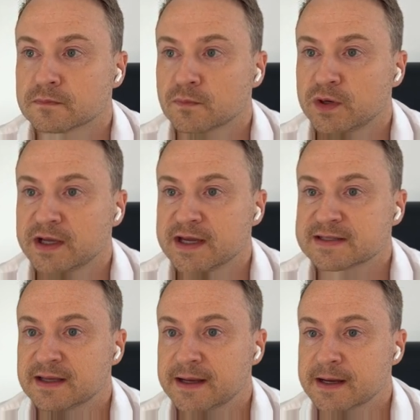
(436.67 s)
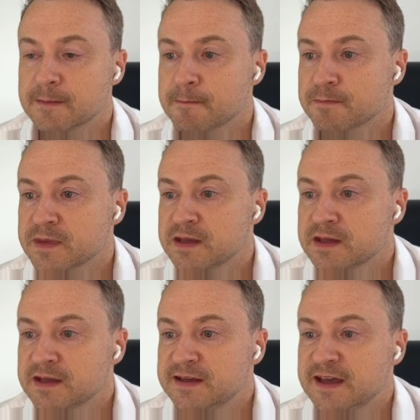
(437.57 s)
What do you guys think?
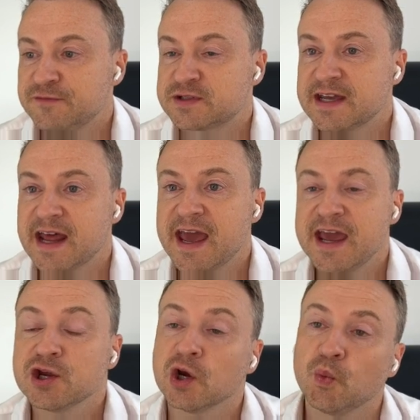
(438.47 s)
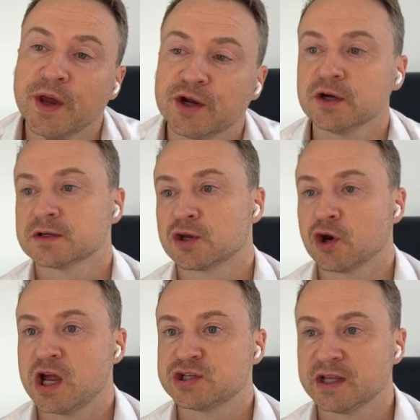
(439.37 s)
If you said A, you're a winner.
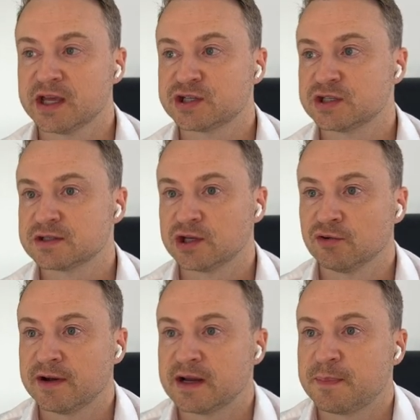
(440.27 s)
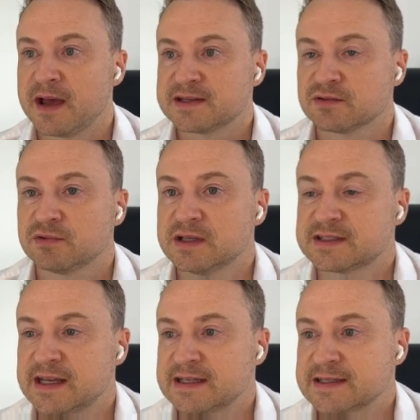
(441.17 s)
Congratulations, you're ready to pass the real
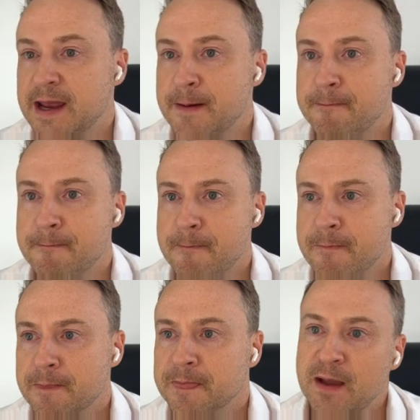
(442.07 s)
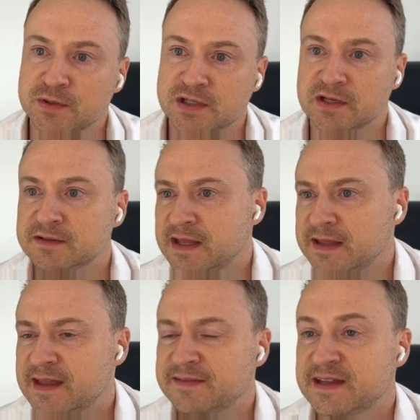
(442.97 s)
estate exam. That was
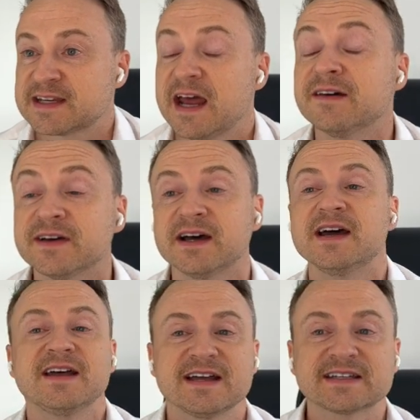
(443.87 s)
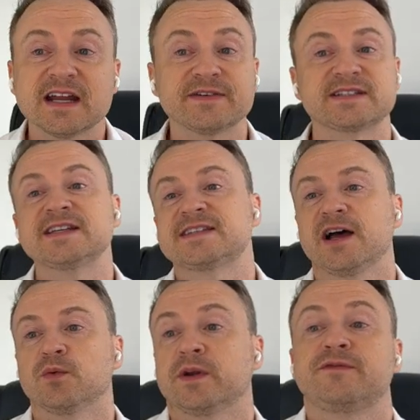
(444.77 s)
that's kind of a
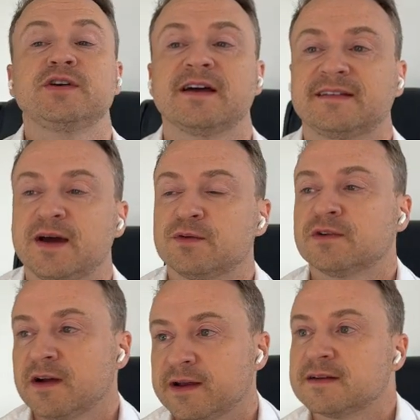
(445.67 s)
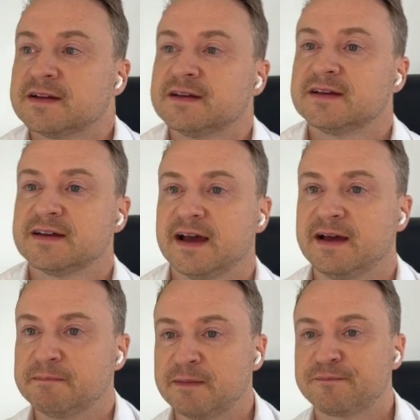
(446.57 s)
detailed one. If you got that one right,
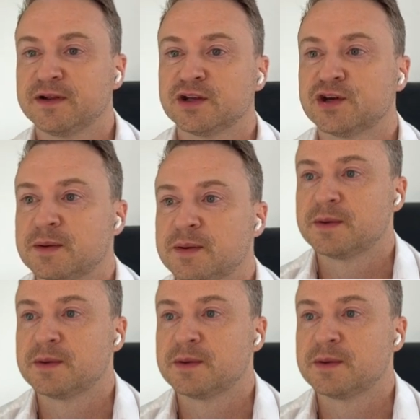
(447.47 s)
I'm feeling good